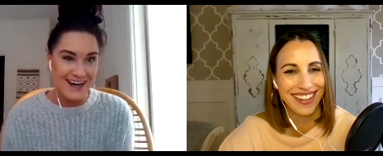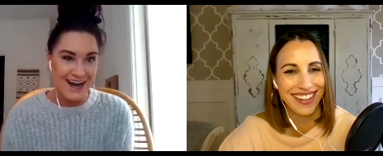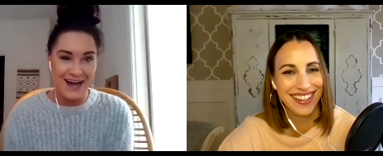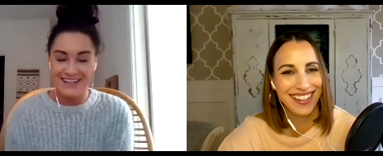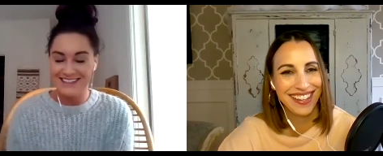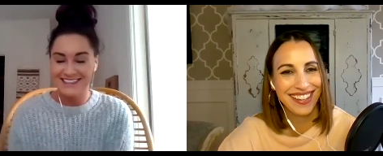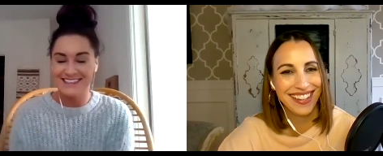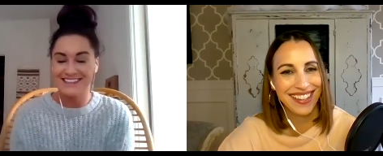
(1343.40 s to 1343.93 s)

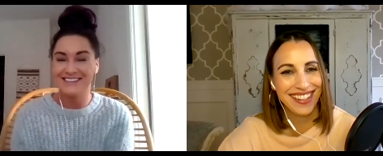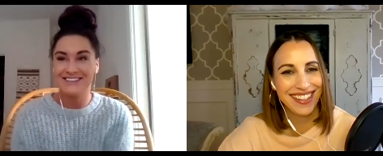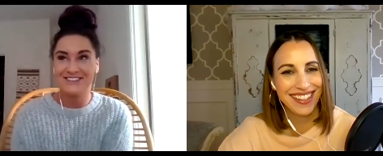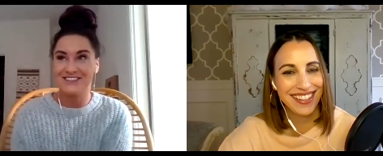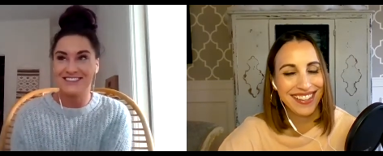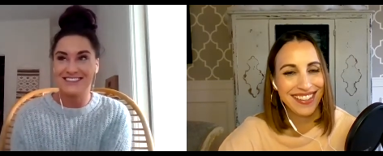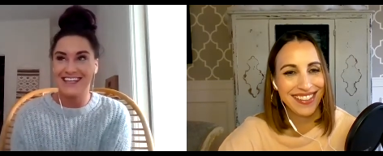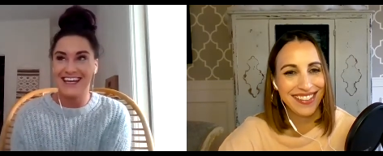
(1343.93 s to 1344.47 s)
Speaker 1: got and it's
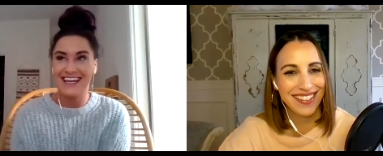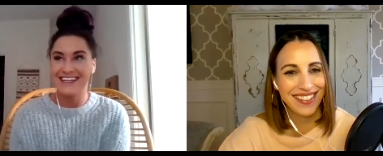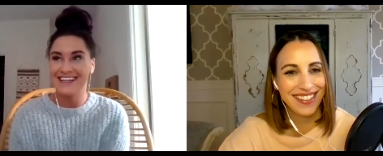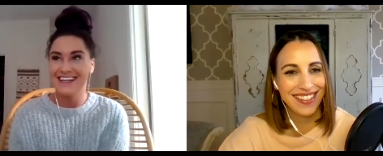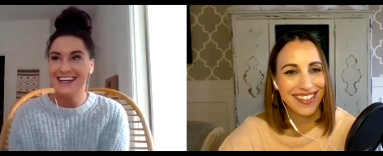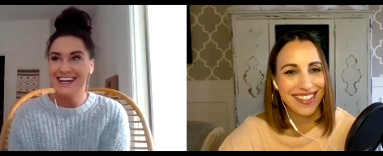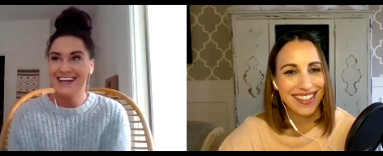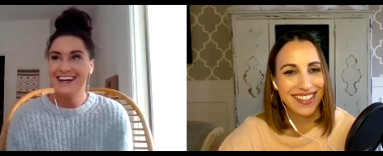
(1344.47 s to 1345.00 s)
just like
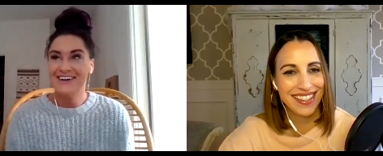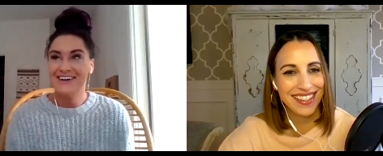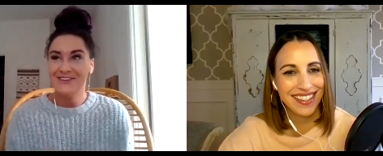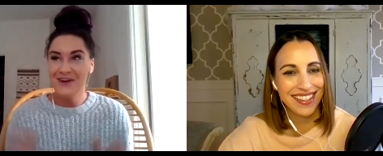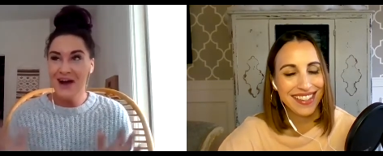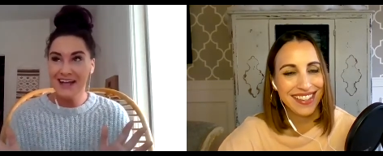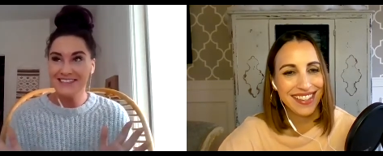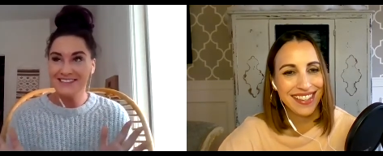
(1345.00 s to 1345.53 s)

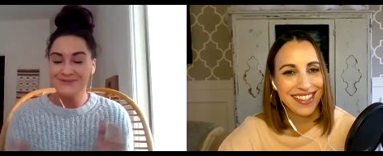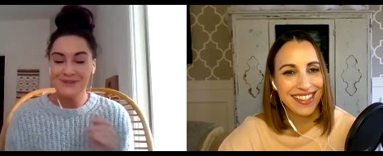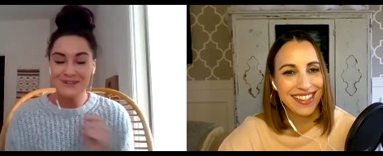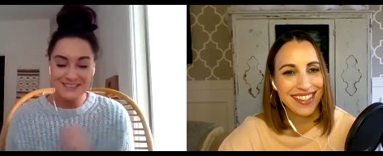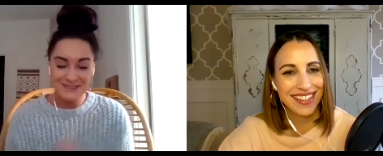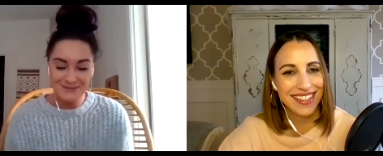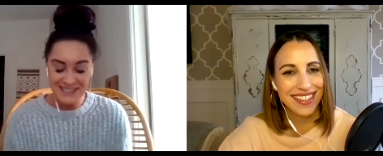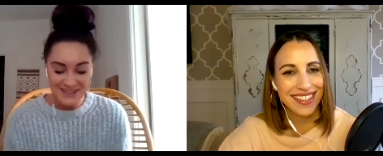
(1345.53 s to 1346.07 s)
what
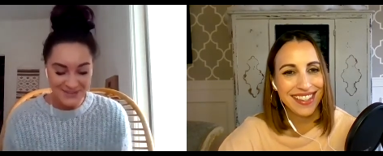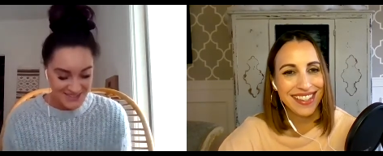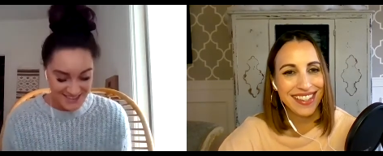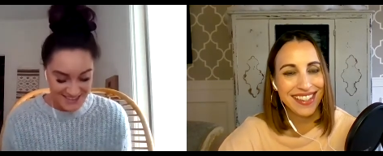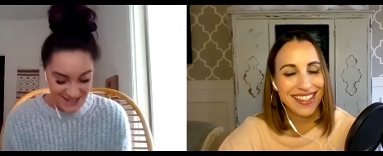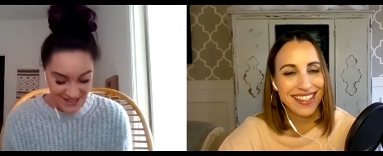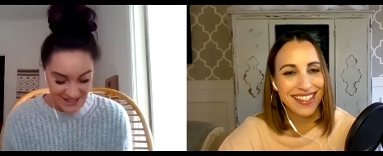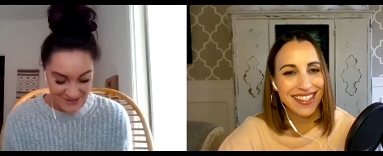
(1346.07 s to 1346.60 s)
what did we even
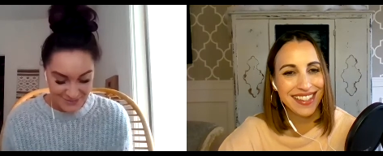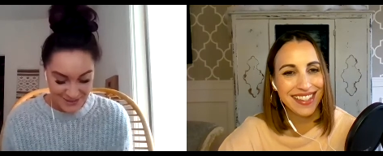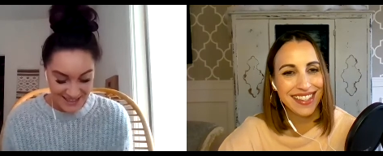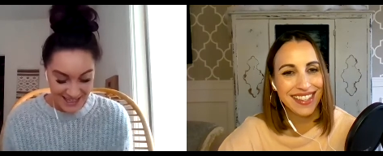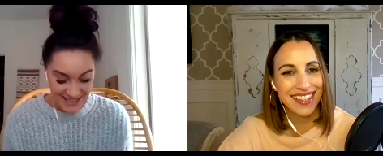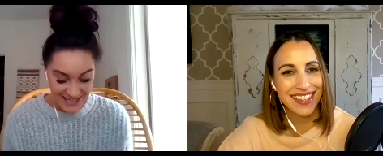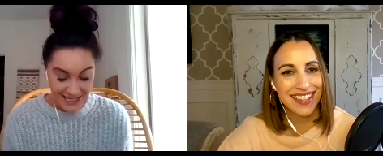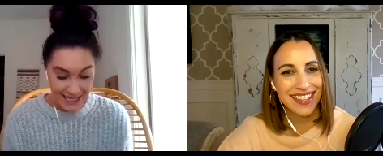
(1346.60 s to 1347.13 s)
start but
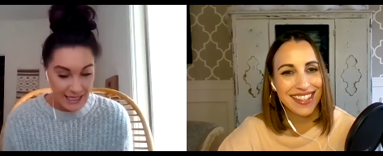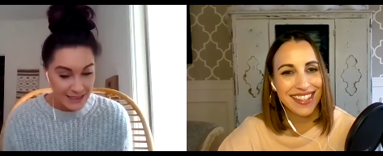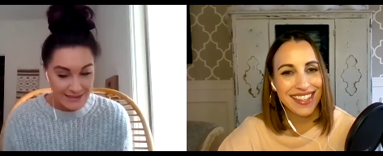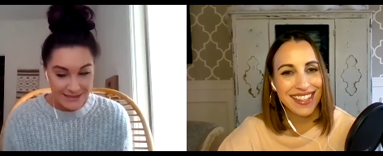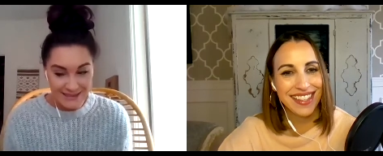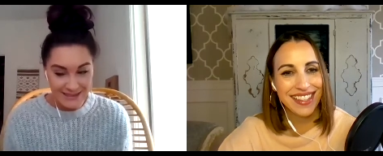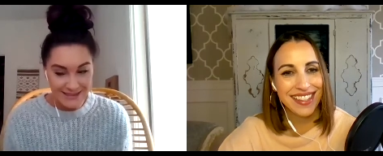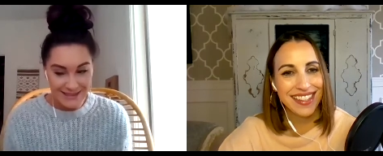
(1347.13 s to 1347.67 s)
like it's
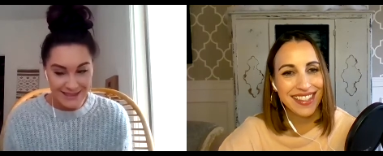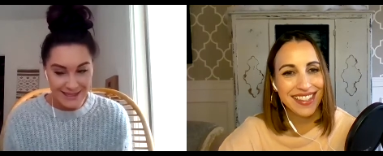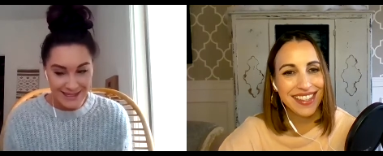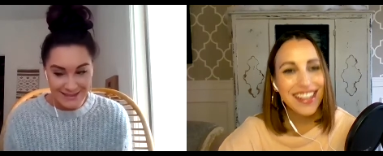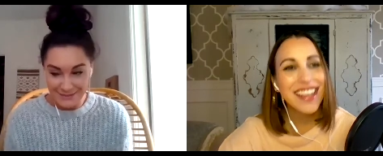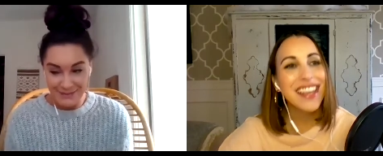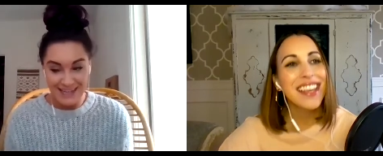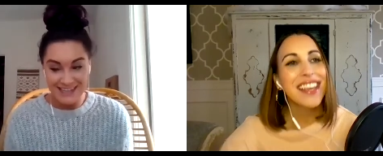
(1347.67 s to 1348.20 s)

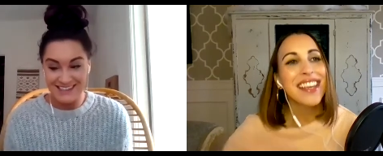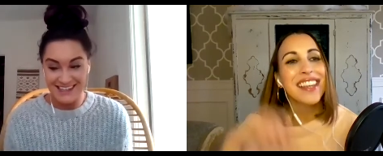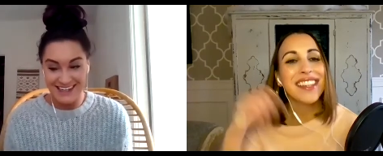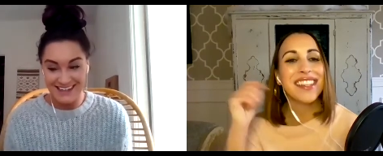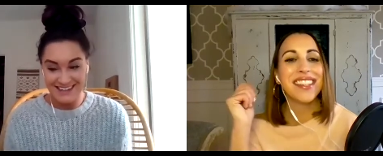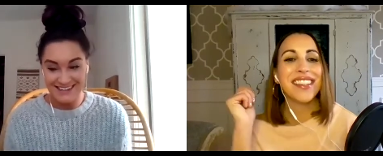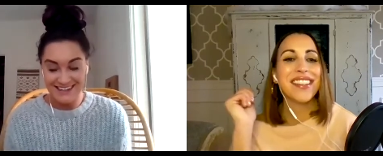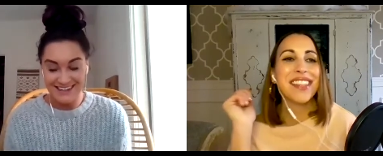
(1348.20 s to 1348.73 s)
it's
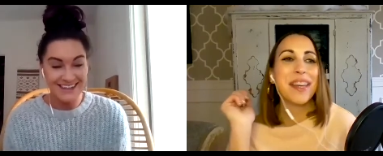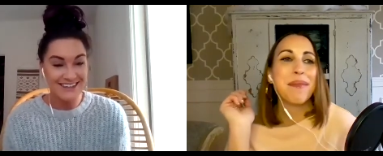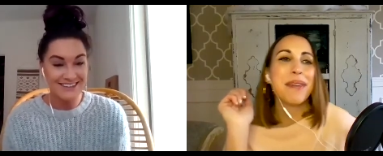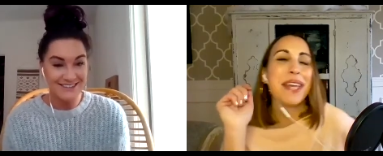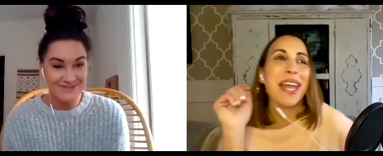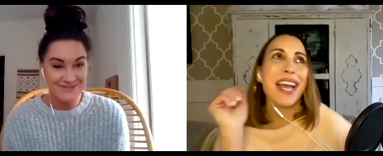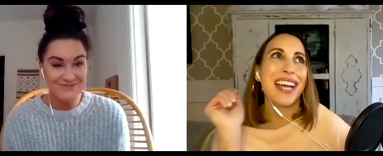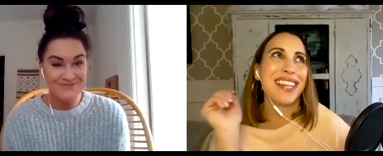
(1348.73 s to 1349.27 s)
amazing.
Speaker 2: So let me
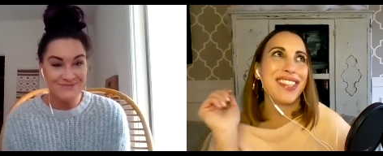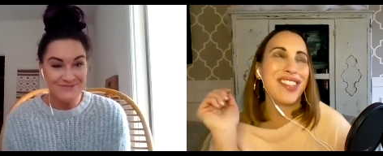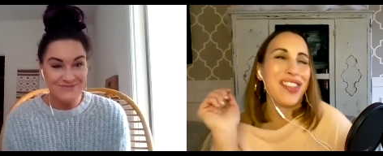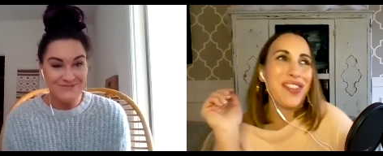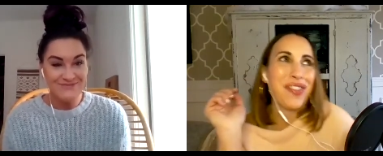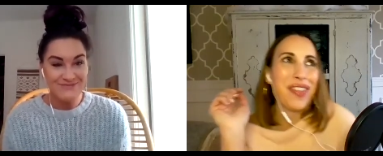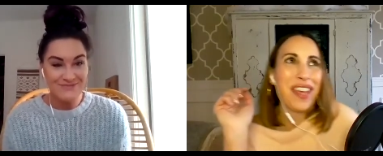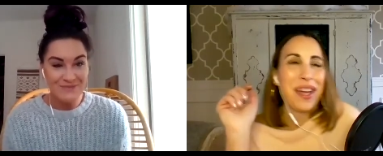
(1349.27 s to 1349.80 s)
ask
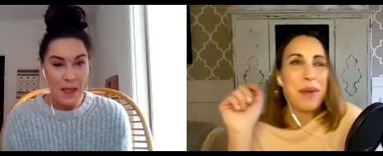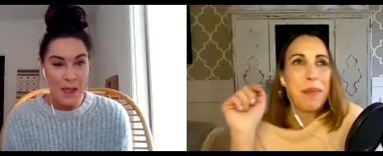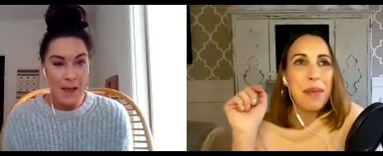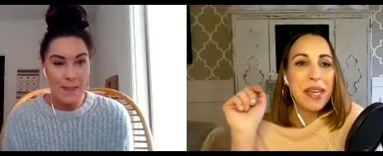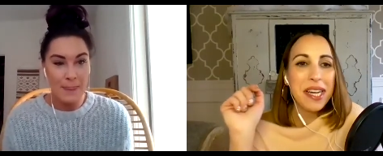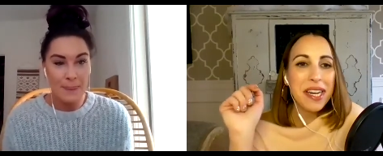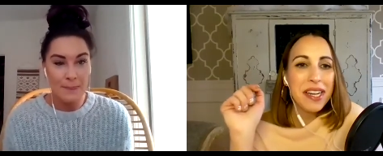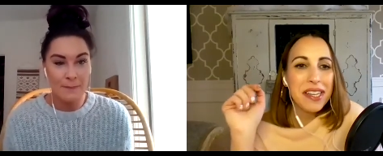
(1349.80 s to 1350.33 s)
you then,
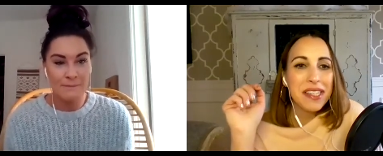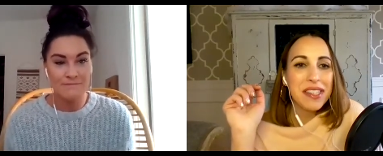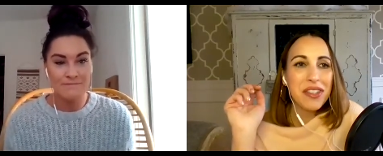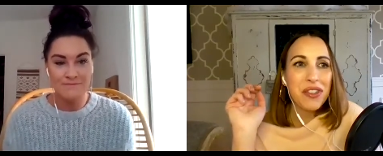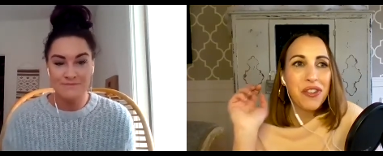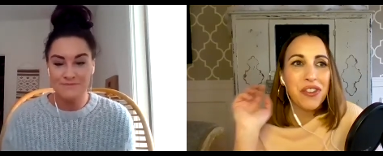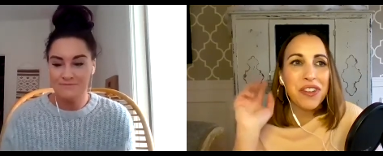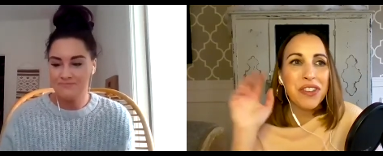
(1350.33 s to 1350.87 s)
because
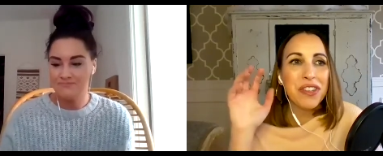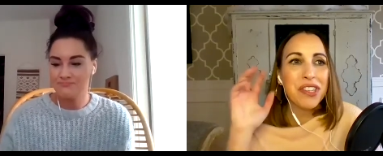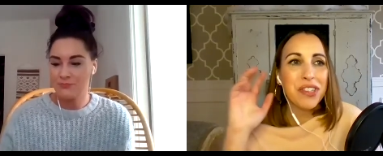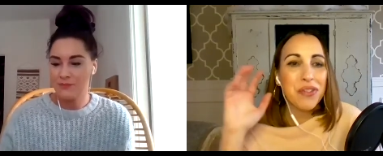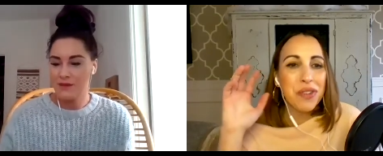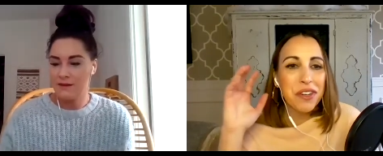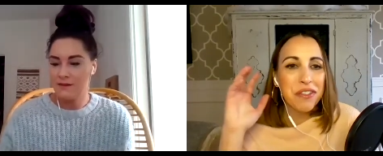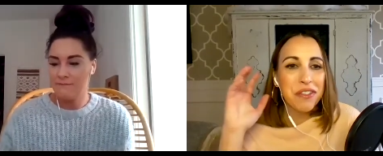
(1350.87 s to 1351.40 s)
mm-hmm. your
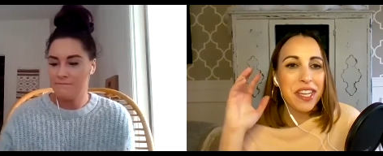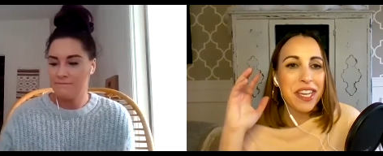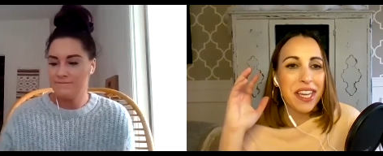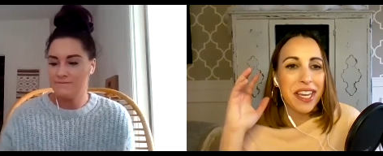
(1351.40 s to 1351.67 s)
story